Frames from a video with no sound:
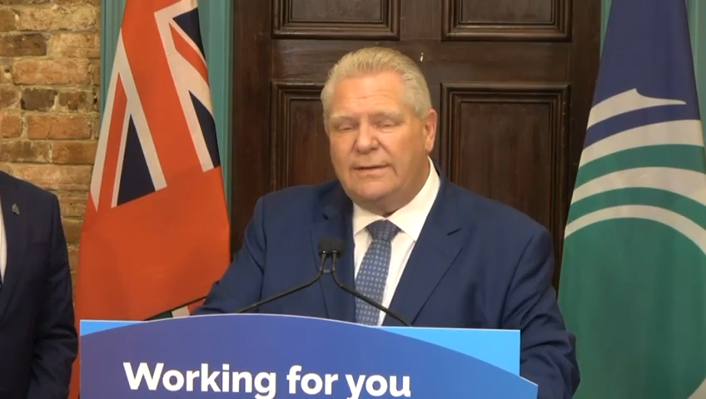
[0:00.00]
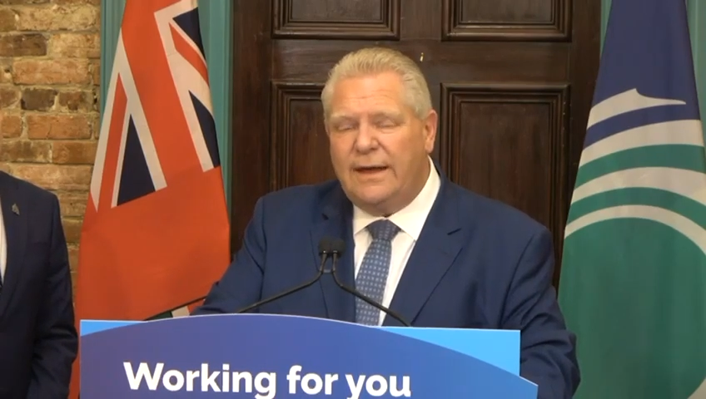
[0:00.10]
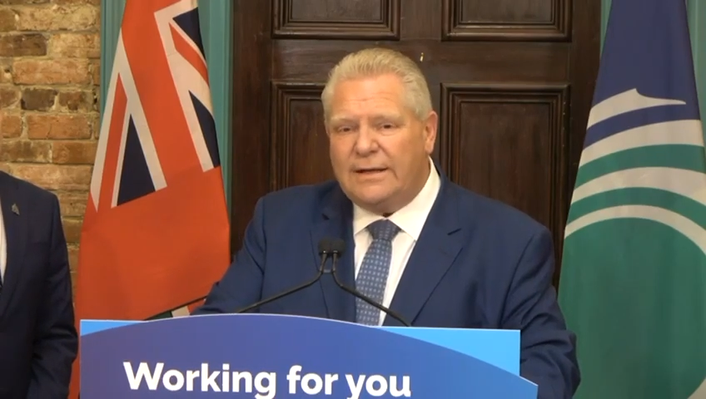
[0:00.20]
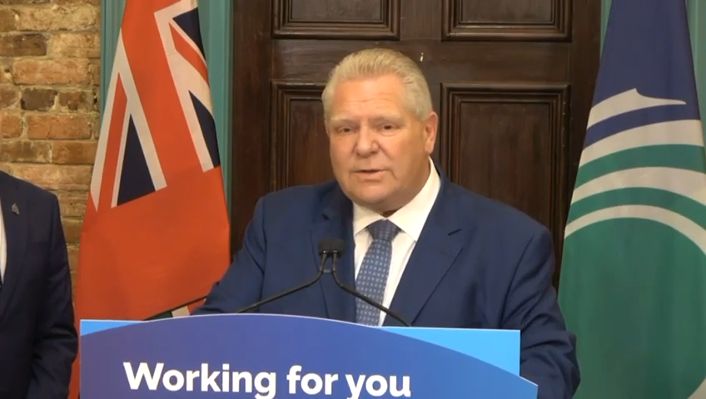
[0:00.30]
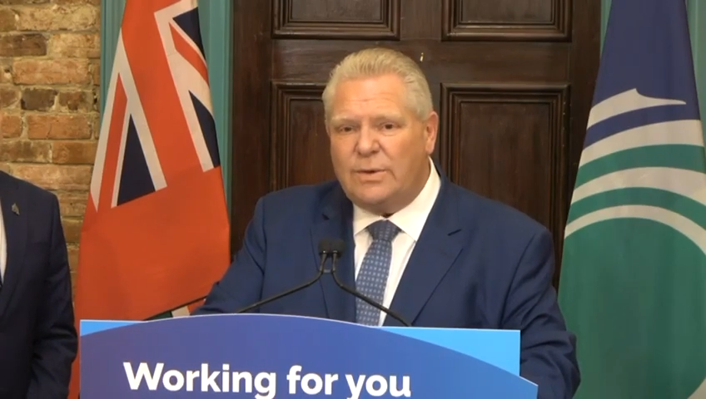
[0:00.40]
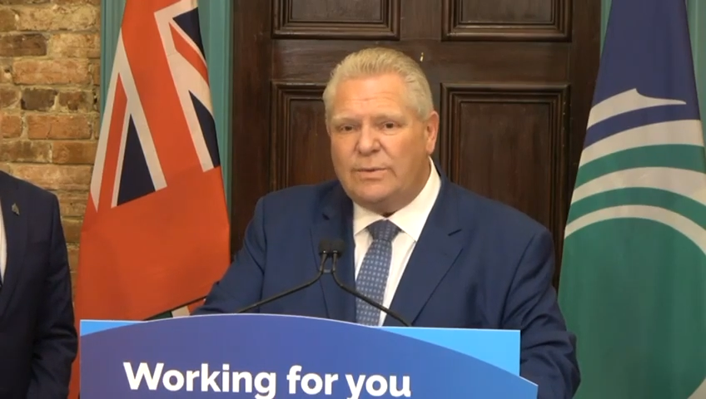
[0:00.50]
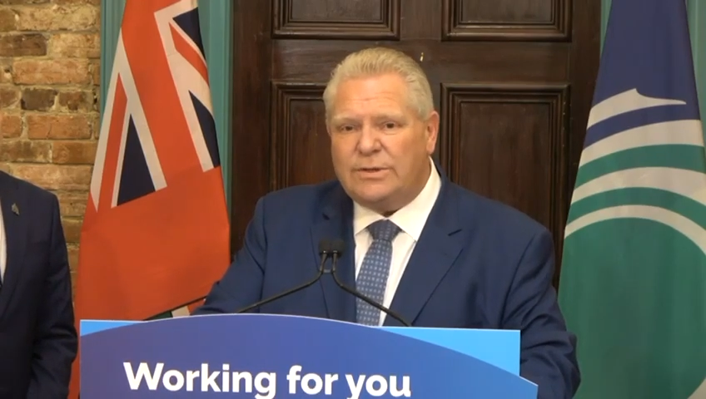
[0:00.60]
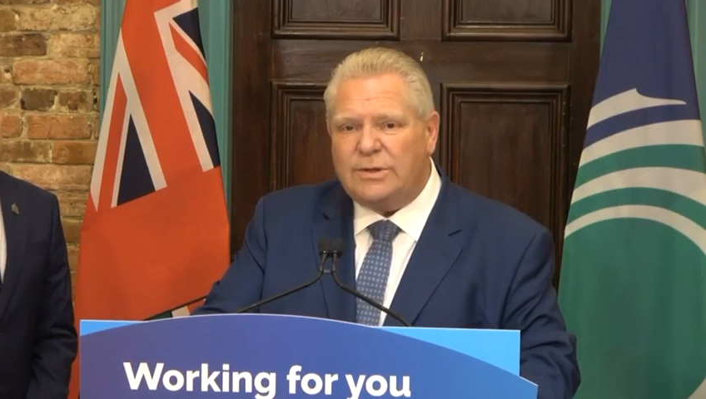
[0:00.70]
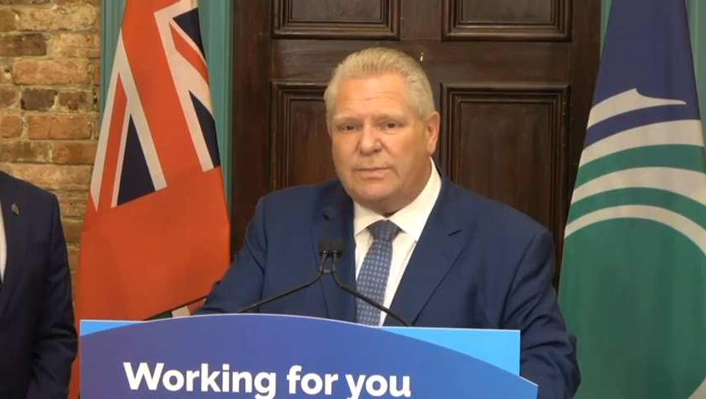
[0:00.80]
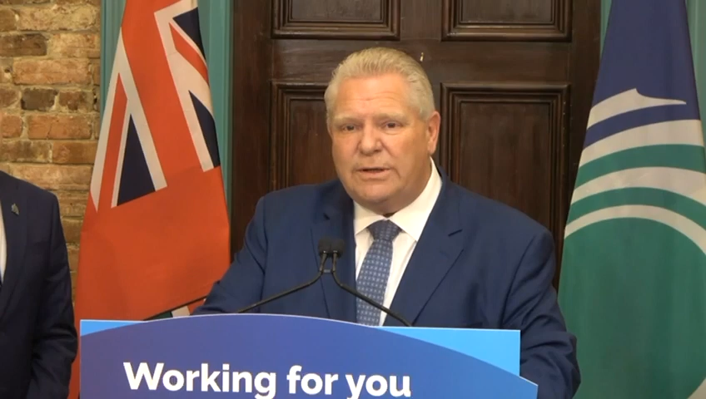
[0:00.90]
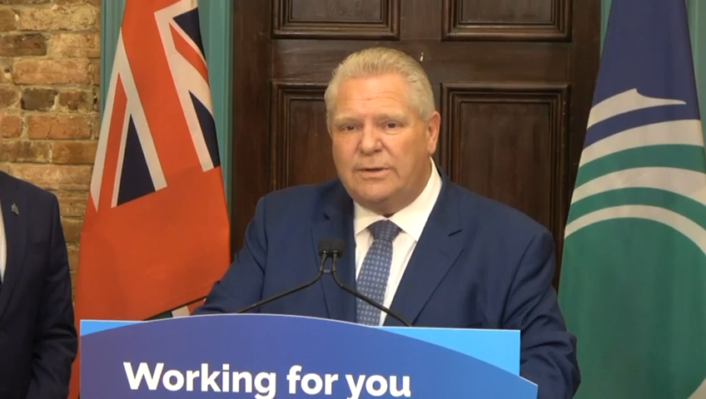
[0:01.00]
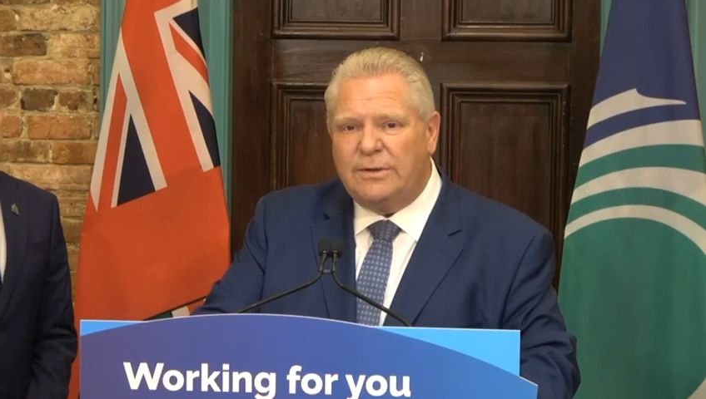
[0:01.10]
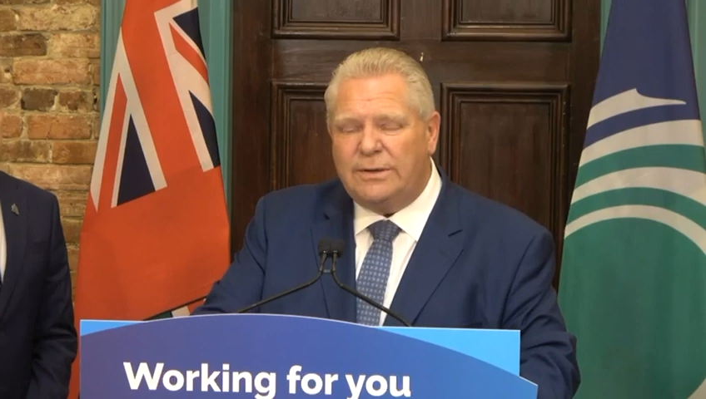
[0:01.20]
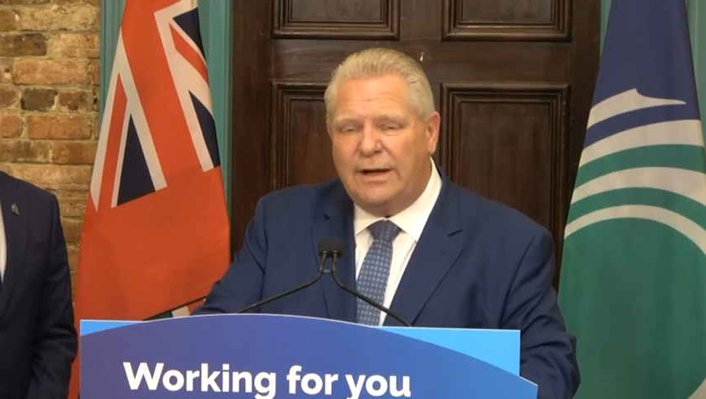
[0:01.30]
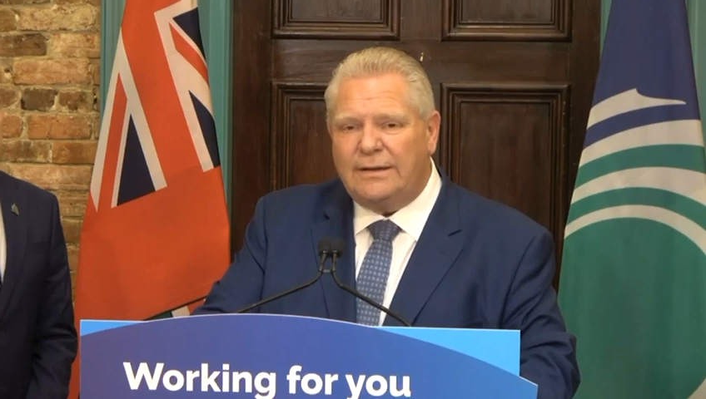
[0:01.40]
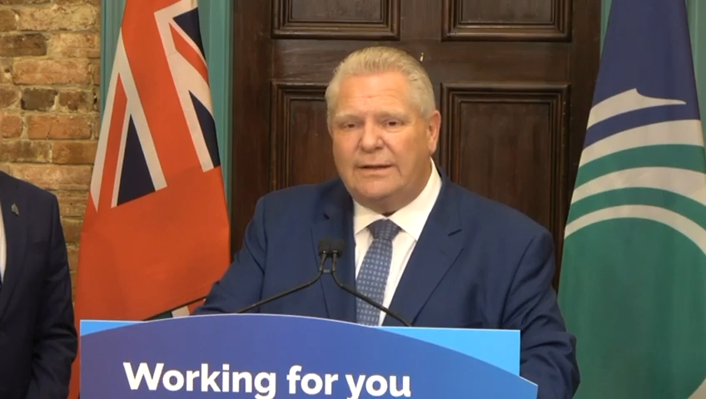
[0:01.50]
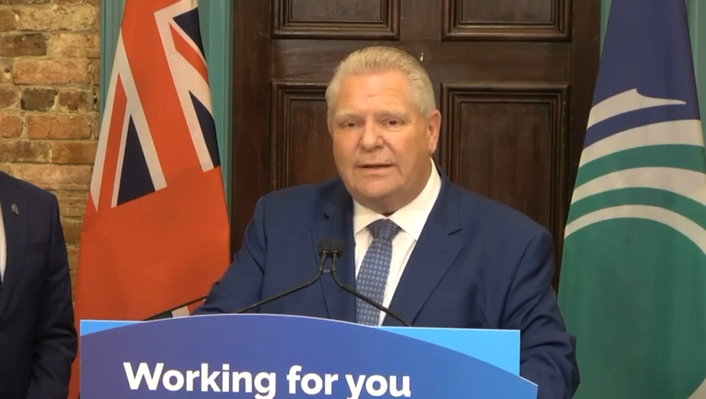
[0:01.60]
That's what we should be doing, not